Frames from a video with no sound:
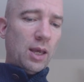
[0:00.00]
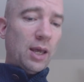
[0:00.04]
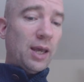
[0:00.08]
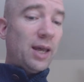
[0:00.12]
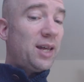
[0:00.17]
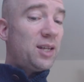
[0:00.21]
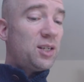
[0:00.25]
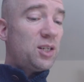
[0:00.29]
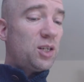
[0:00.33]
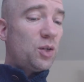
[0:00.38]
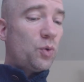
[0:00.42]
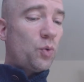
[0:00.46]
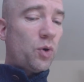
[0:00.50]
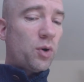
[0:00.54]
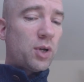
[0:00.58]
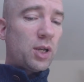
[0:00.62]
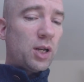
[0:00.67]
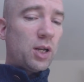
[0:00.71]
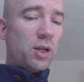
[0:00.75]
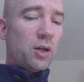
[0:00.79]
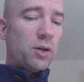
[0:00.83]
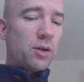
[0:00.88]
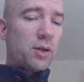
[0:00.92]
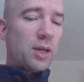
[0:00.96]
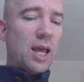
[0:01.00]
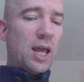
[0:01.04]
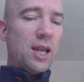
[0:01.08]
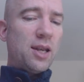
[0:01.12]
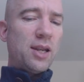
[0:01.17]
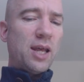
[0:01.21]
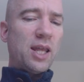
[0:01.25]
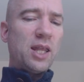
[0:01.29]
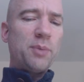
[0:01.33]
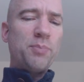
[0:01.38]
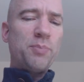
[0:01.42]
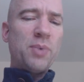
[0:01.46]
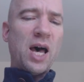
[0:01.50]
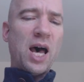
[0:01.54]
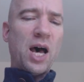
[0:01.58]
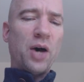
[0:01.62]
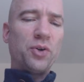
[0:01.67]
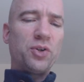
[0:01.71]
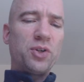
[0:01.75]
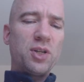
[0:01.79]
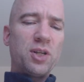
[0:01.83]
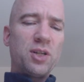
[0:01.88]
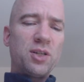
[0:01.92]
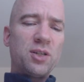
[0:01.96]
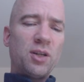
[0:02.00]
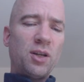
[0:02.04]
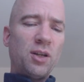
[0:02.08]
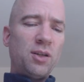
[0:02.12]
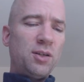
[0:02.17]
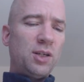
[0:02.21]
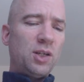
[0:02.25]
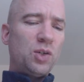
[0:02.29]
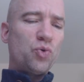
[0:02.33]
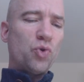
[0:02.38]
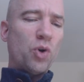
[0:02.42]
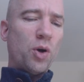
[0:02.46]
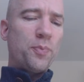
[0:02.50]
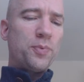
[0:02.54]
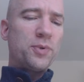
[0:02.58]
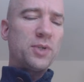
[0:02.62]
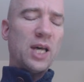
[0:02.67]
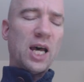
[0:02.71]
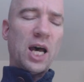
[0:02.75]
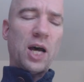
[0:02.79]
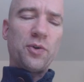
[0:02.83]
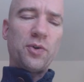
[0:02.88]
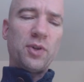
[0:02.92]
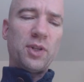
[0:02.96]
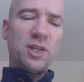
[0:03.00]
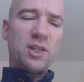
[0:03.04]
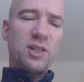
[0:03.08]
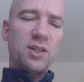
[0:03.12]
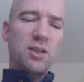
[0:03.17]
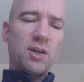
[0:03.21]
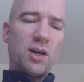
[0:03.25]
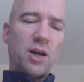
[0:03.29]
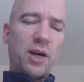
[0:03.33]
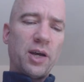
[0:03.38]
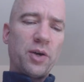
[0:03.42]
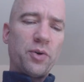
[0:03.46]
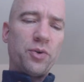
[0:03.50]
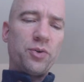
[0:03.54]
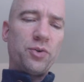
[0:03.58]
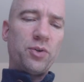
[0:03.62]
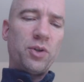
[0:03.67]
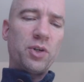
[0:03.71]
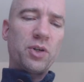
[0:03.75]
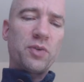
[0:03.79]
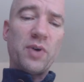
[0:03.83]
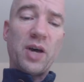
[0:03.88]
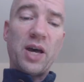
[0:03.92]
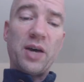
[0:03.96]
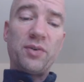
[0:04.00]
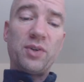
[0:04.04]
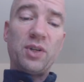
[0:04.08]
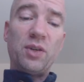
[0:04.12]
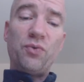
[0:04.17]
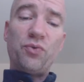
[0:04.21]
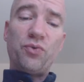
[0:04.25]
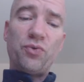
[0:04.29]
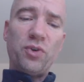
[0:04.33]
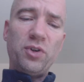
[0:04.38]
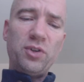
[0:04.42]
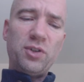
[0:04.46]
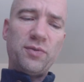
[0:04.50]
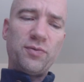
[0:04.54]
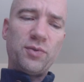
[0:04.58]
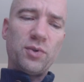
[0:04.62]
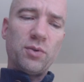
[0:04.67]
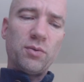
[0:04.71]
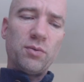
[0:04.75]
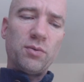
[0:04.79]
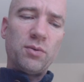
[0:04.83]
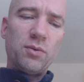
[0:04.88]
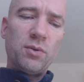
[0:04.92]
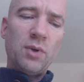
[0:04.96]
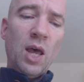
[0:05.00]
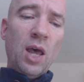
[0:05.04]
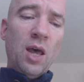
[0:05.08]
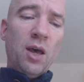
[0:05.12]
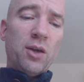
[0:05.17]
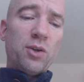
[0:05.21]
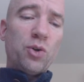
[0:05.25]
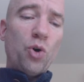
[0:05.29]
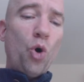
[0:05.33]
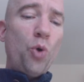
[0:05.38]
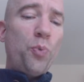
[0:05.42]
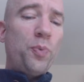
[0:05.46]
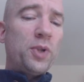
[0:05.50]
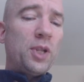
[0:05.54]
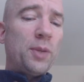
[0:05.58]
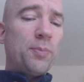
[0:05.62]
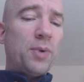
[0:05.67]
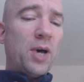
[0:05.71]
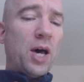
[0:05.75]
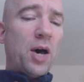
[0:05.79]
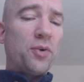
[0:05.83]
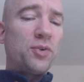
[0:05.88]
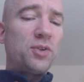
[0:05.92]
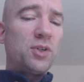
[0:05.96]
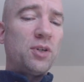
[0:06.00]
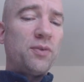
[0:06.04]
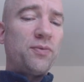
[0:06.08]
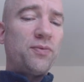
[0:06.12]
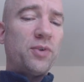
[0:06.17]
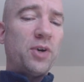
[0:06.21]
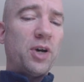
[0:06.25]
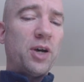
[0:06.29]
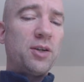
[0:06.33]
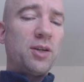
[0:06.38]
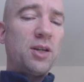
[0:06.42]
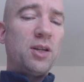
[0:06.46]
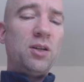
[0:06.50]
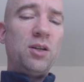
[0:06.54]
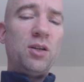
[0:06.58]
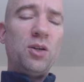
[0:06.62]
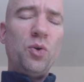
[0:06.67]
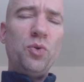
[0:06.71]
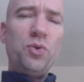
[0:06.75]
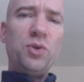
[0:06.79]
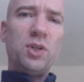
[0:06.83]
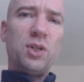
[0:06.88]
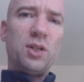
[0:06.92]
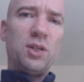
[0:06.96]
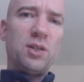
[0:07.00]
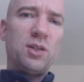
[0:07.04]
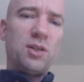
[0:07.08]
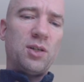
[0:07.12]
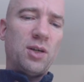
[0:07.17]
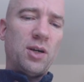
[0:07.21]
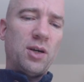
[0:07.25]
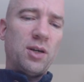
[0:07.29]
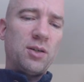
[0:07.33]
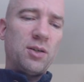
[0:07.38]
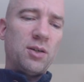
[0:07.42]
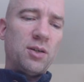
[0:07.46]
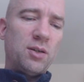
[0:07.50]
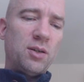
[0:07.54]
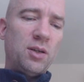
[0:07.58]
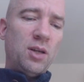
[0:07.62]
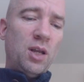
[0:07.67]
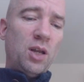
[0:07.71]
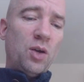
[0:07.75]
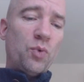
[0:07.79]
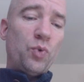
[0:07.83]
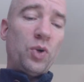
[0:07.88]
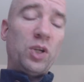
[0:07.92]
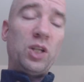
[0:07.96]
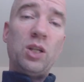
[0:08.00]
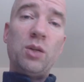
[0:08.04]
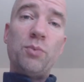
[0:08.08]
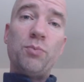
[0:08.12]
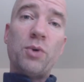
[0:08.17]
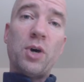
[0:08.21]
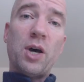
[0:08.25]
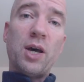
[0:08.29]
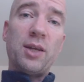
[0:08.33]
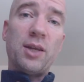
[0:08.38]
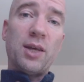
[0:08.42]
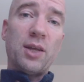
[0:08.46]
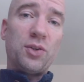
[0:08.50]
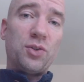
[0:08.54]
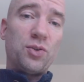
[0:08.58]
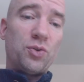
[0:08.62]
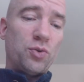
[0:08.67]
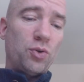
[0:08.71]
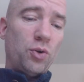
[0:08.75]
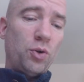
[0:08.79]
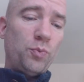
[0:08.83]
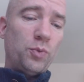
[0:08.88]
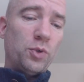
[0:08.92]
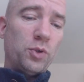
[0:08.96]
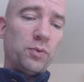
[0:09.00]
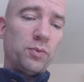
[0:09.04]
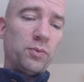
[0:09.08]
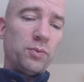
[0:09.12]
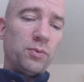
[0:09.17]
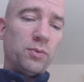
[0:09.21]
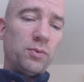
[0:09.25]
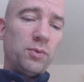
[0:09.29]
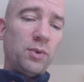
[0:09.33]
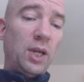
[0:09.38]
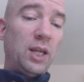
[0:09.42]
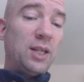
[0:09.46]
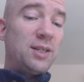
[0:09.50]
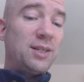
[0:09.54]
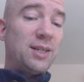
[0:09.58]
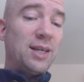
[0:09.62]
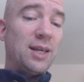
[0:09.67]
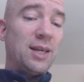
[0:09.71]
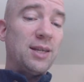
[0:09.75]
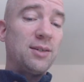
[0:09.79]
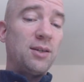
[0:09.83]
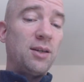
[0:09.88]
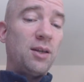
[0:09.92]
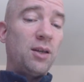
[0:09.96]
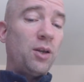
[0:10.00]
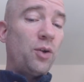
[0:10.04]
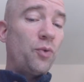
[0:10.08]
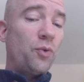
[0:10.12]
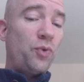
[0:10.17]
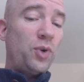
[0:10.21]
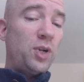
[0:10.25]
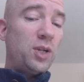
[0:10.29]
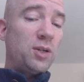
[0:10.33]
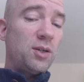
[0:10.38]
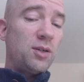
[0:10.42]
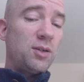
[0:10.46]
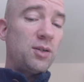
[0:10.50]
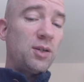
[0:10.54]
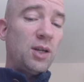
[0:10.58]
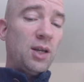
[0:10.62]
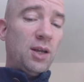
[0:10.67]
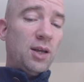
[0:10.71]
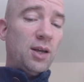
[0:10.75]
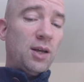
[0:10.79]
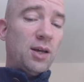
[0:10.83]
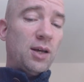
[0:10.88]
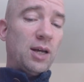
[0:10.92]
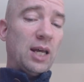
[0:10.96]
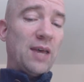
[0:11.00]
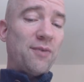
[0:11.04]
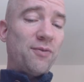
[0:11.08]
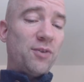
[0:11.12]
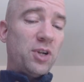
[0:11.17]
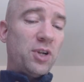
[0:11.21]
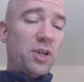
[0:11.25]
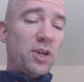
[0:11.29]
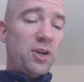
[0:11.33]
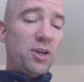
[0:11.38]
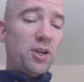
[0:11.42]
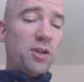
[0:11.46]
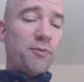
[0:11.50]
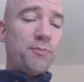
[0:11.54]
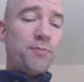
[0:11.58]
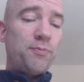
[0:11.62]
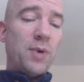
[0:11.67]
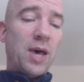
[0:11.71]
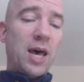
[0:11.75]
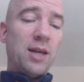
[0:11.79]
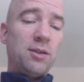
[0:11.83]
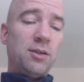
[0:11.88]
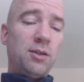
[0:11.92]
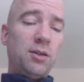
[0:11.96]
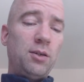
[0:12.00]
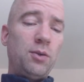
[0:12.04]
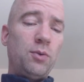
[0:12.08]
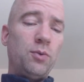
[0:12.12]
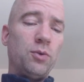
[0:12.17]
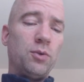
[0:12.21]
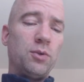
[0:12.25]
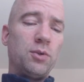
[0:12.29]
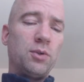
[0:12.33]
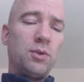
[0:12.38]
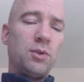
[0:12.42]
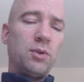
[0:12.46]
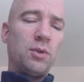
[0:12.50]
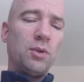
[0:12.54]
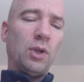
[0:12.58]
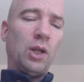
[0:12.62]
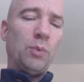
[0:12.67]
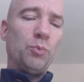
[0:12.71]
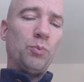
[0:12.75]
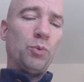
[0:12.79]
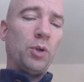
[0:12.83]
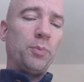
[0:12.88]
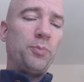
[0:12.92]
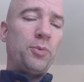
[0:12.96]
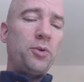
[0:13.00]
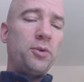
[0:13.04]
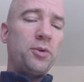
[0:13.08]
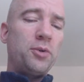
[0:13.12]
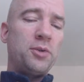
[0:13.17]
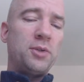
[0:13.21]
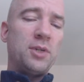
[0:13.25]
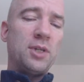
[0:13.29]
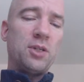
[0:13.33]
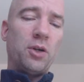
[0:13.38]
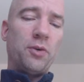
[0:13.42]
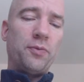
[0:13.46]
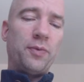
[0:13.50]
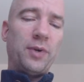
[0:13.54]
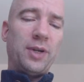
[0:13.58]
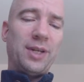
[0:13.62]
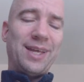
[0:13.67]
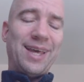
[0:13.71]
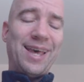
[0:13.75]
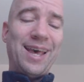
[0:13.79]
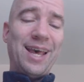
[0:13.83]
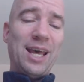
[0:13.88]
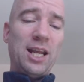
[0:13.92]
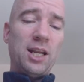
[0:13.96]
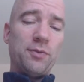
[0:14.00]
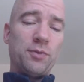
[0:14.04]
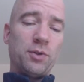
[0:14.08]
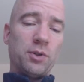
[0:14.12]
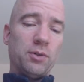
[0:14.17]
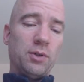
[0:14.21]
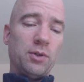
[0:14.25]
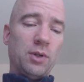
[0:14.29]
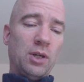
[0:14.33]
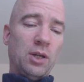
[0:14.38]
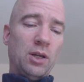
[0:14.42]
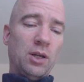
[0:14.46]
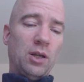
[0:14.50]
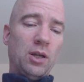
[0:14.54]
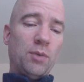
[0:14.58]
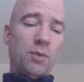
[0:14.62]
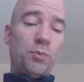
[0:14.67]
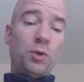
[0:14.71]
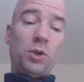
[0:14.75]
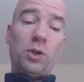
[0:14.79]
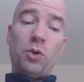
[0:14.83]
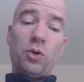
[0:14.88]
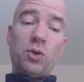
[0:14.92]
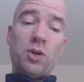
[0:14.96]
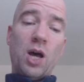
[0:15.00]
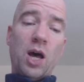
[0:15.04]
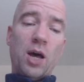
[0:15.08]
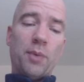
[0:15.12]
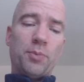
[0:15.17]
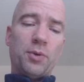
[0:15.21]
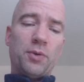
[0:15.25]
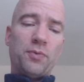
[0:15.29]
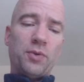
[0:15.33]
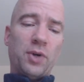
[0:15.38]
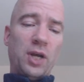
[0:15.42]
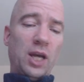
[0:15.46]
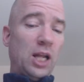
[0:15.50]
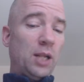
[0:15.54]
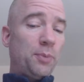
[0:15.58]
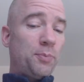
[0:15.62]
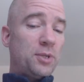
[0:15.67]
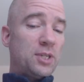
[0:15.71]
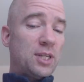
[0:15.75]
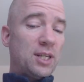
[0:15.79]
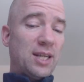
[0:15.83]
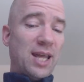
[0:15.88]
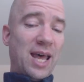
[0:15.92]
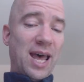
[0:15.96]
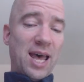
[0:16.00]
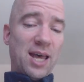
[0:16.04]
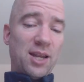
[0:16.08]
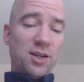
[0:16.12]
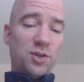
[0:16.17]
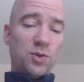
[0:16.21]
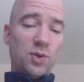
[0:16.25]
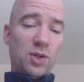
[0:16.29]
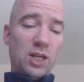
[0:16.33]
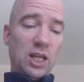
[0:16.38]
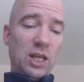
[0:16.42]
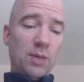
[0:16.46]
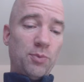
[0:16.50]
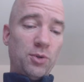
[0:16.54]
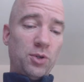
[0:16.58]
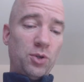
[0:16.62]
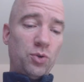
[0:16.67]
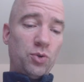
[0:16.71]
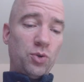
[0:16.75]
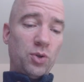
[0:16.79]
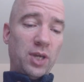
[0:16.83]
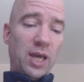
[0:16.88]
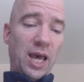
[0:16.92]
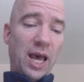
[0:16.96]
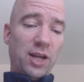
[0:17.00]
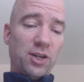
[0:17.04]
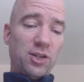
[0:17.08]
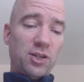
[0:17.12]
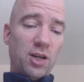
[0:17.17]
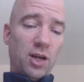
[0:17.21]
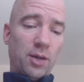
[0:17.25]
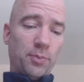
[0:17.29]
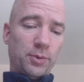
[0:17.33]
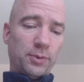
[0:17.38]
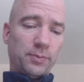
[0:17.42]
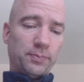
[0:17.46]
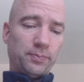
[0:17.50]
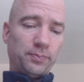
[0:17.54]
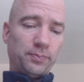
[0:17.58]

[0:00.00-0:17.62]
As you walk along, a leather pouch suddenly drops out of the sky onto the ground in front of you. You open the pouch and find a note inside, written by Asromo. It says, "Friend, I have learned of bad news. Volbordus is already ahead of you. But look up, for help is at hand to enable you to catch up."